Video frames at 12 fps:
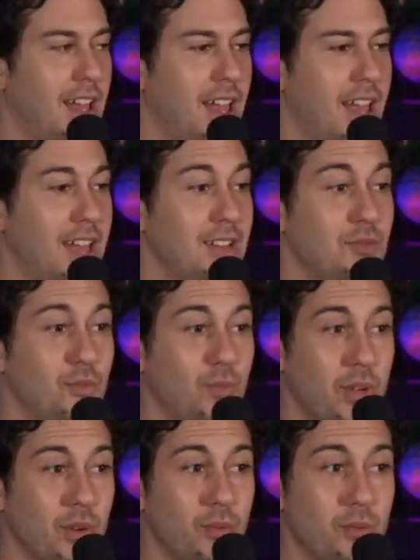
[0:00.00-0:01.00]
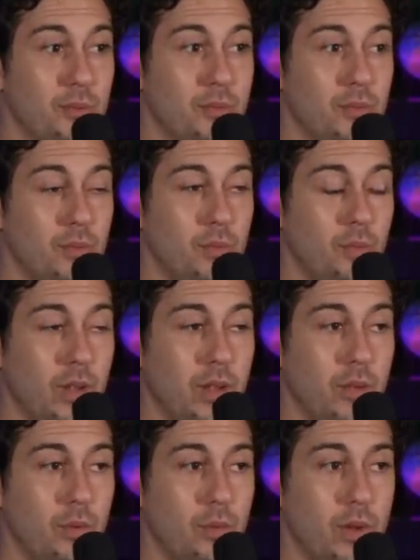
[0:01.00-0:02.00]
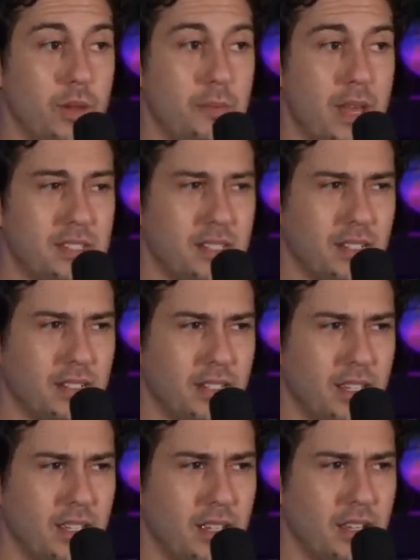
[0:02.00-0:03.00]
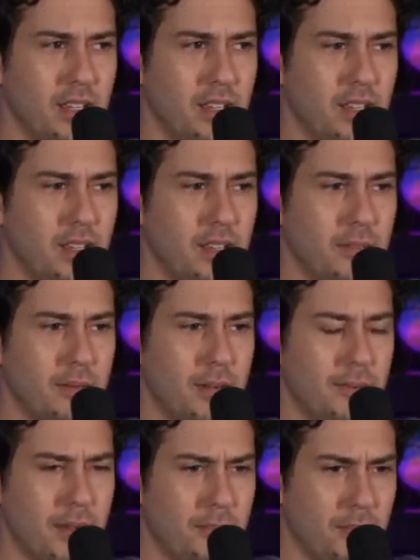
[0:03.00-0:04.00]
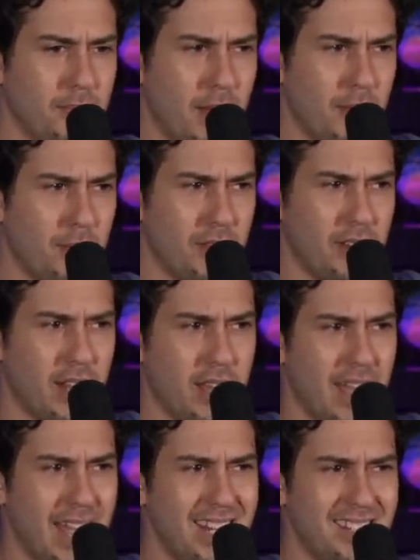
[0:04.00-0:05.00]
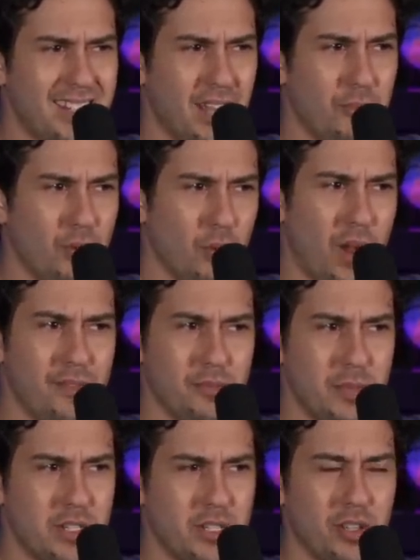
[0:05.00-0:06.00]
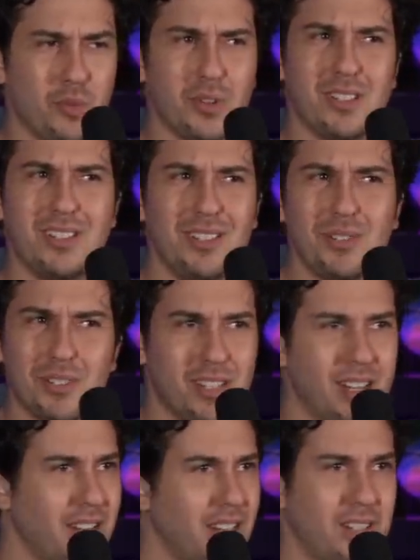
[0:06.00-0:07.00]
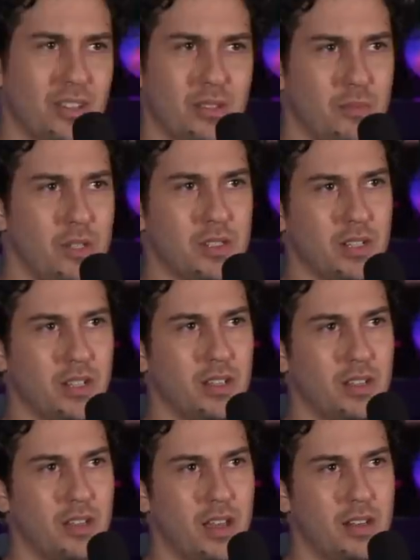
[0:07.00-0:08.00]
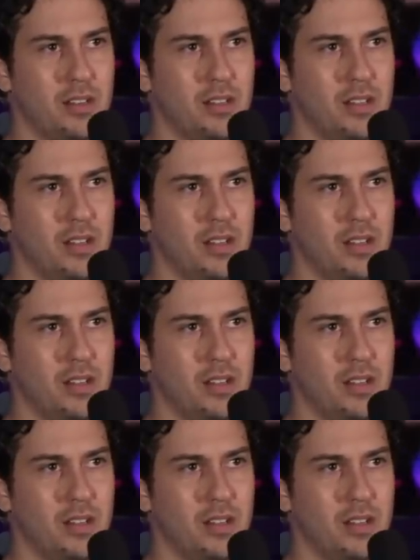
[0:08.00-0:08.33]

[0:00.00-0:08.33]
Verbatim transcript: and we we we basically my, my my brother and i anytime we're away from each other we're still sending each other music and